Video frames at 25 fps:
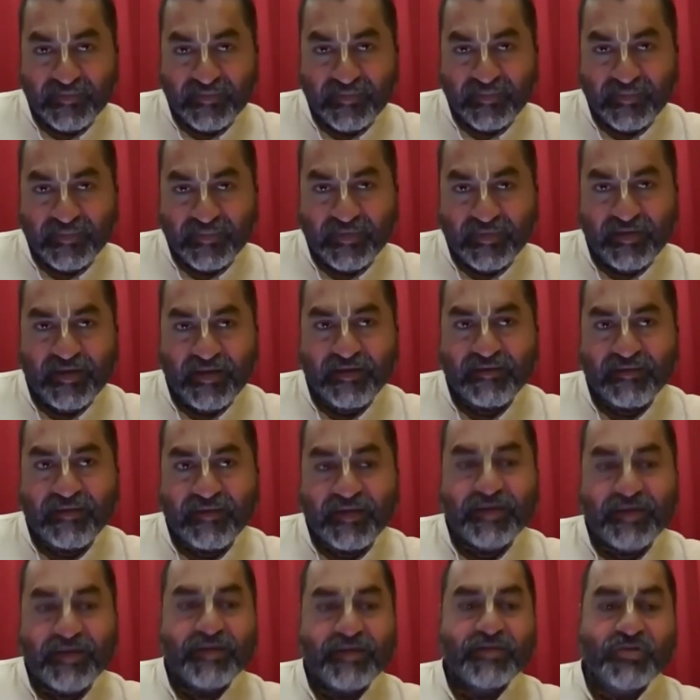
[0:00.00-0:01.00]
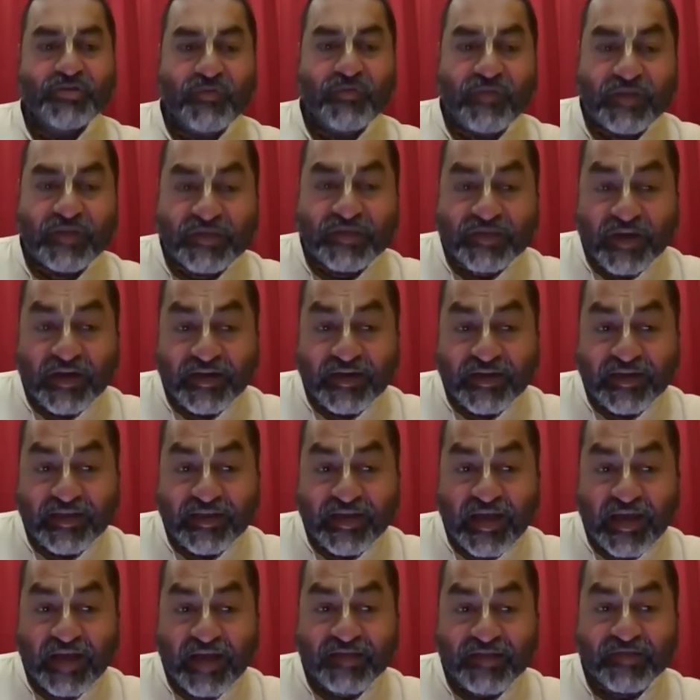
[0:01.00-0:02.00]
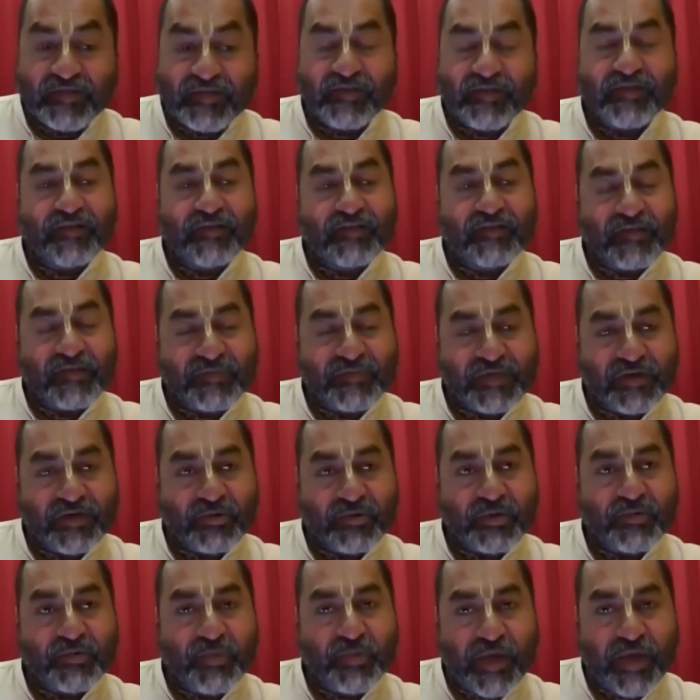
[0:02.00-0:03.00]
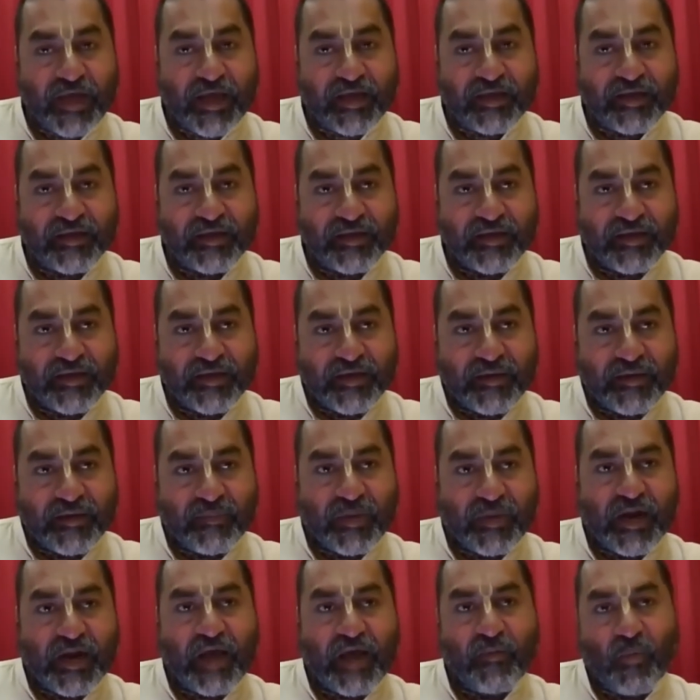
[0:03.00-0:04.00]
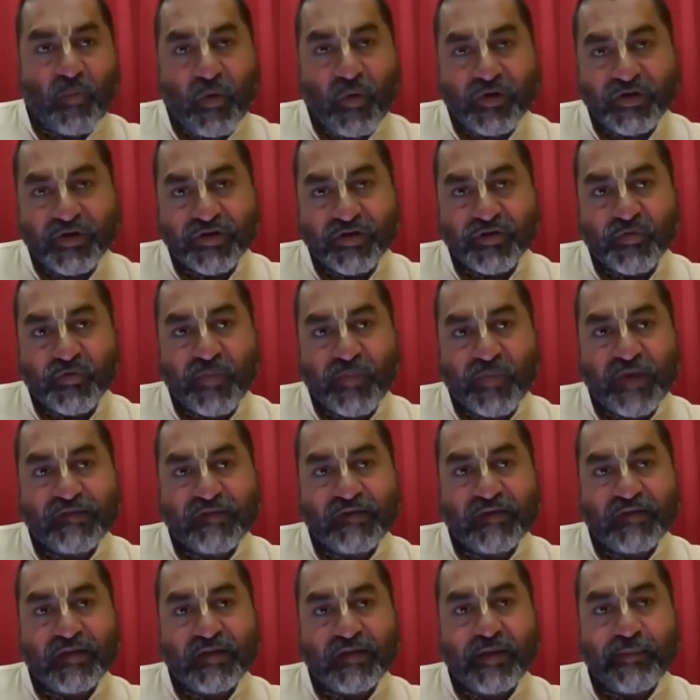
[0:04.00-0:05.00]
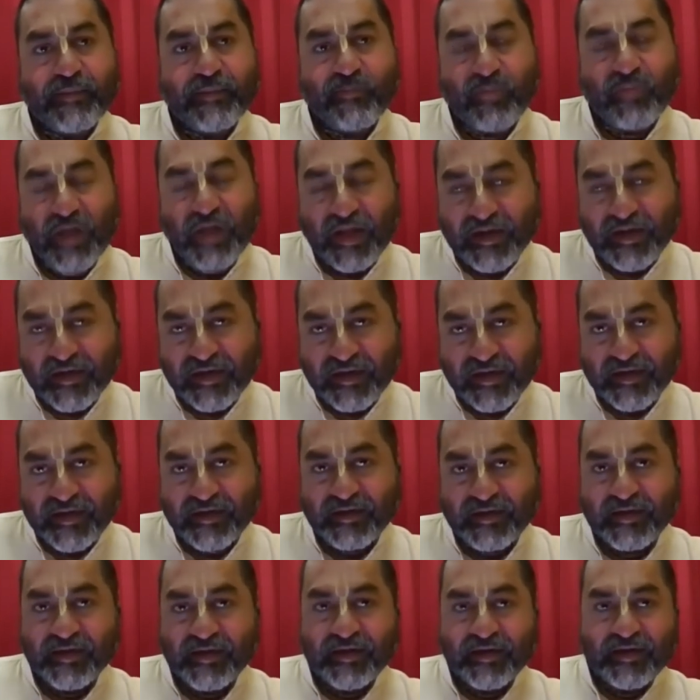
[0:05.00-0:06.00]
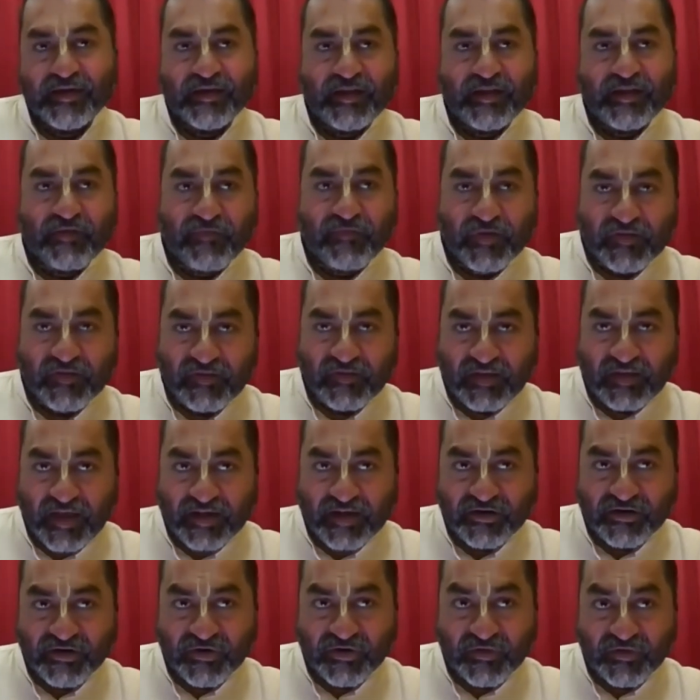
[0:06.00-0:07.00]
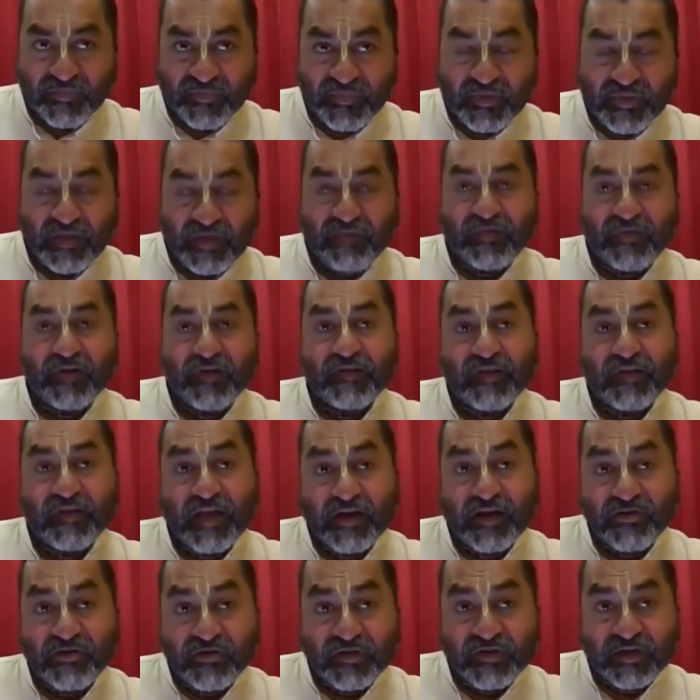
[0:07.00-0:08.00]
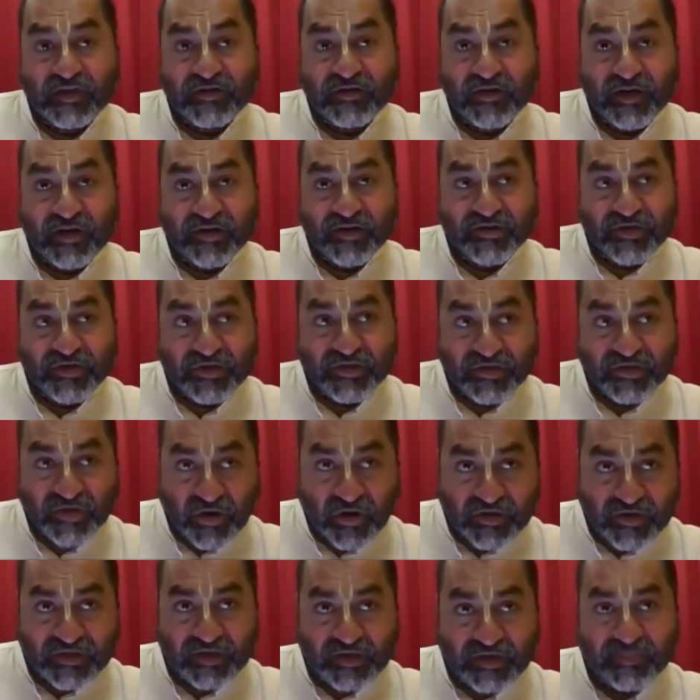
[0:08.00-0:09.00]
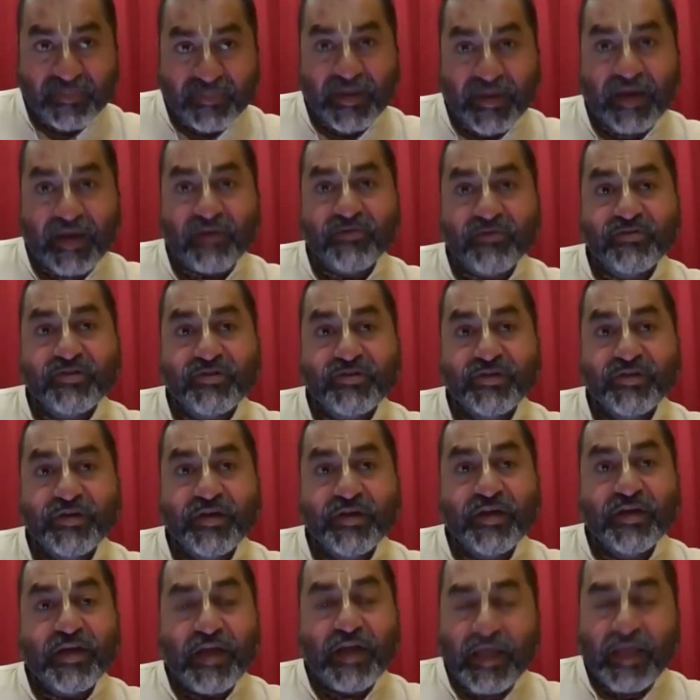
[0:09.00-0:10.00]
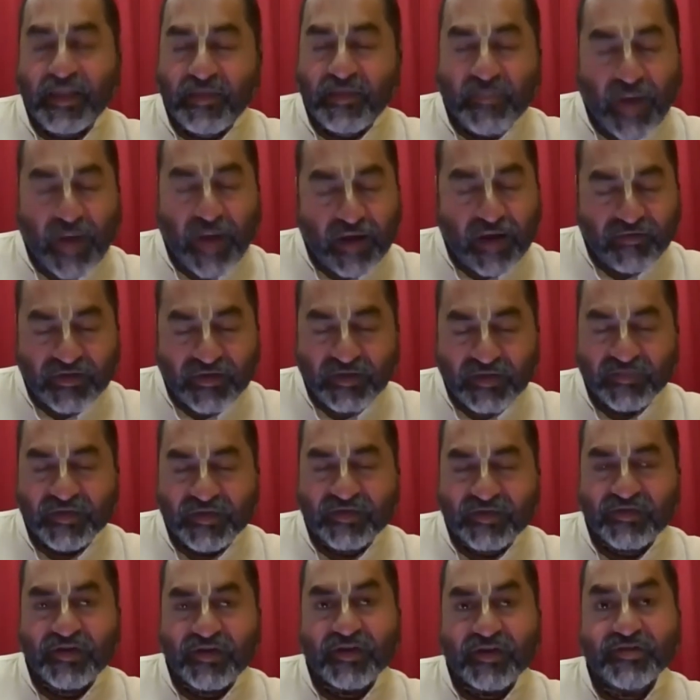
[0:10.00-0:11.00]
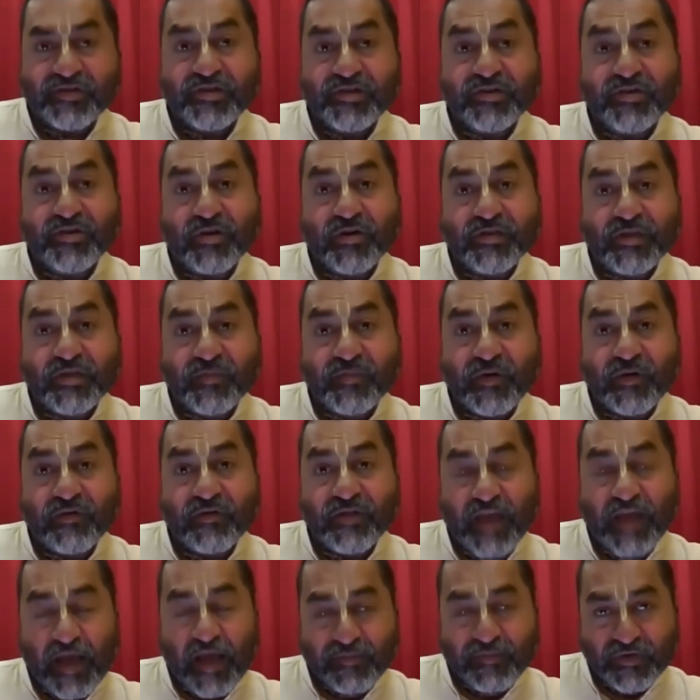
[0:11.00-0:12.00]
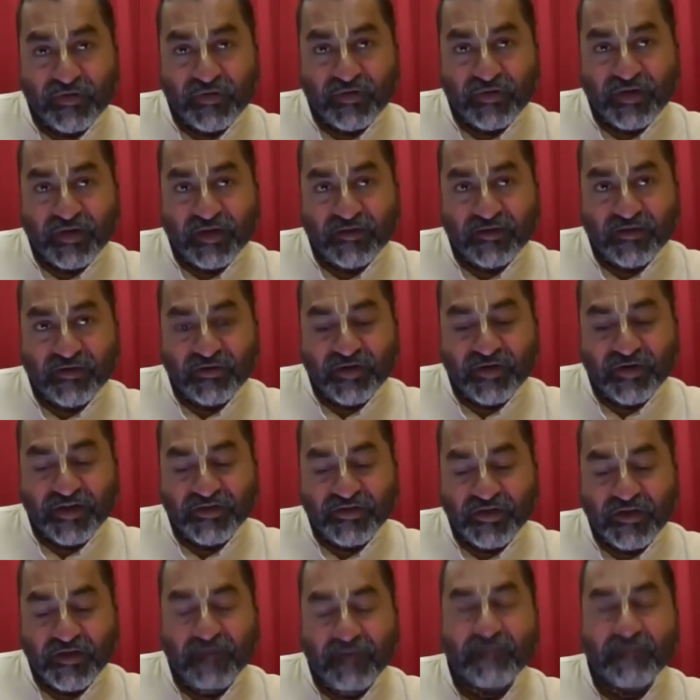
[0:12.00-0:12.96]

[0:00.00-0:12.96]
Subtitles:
Yeah? So we'll study the answer in the subsequent week, but I wanted to basically blend in the first canto. The first canto's introduction talks about, the Bhagavatam's introduction talks about the absolute consideration.